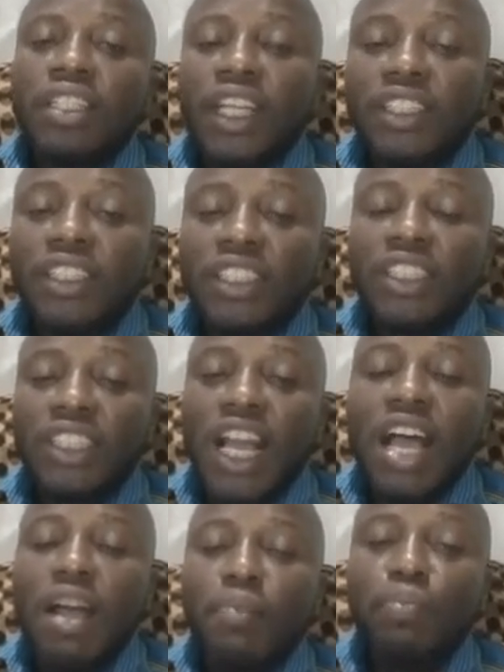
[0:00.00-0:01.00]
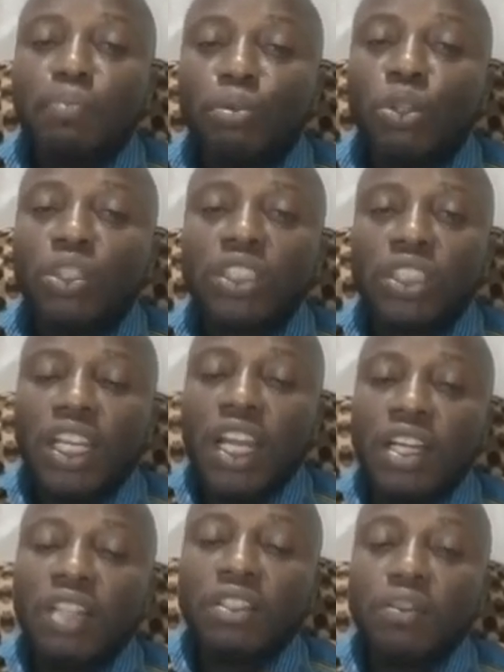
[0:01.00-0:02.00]
the teacher pose
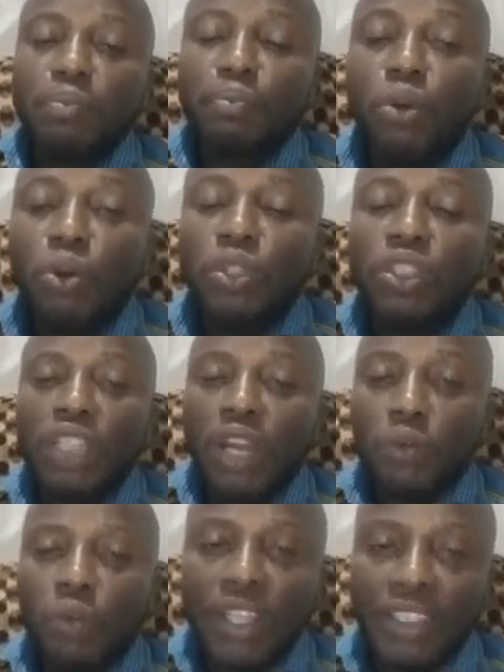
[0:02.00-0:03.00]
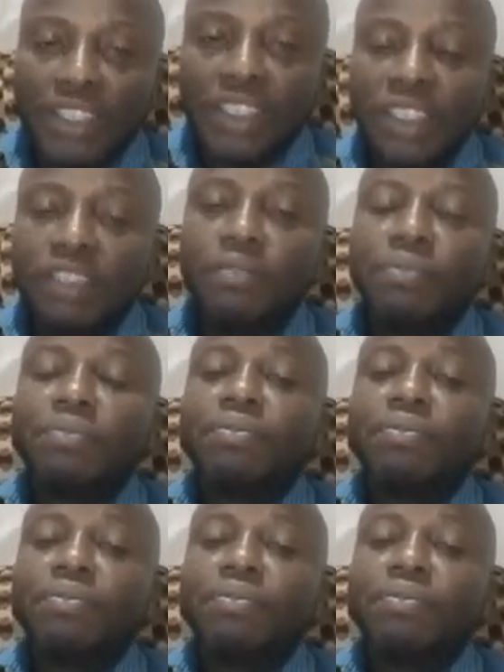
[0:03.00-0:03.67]
a question.